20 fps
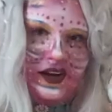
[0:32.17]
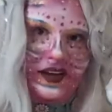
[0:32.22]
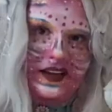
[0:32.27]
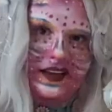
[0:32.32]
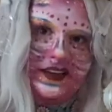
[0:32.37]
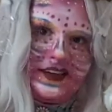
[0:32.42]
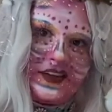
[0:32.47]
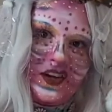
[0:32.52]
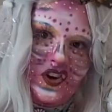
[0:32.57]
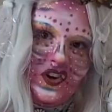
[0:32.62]

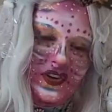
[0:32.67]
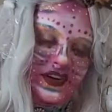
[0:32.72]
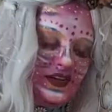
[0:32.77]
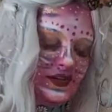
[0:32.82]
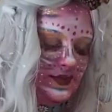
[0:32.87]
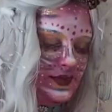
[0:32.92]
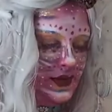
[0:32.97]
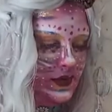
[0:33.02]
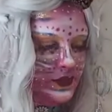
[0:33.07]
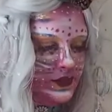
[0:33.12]
It's going
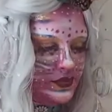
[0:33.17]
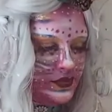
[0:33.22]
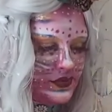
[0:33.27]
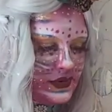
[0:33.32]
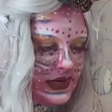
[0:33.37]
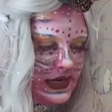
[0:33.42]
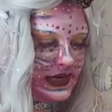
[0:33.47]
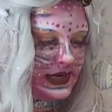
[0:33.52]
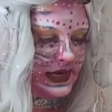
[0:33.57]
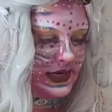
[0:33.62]
to be
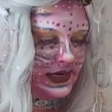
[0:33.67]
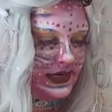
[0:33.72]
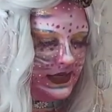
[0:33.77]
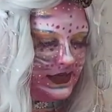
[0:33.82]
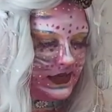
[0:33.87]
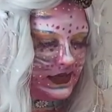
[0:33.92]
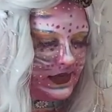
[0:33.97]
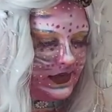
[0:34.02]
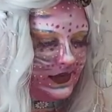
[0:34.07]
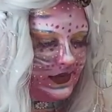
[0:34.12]
Pride
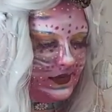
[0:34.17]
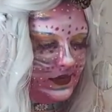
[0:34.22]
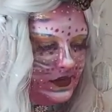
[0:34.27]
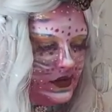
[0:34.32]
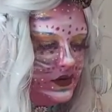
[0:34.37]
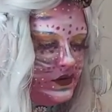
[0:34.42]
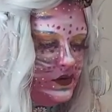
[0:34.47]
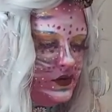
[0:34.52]
in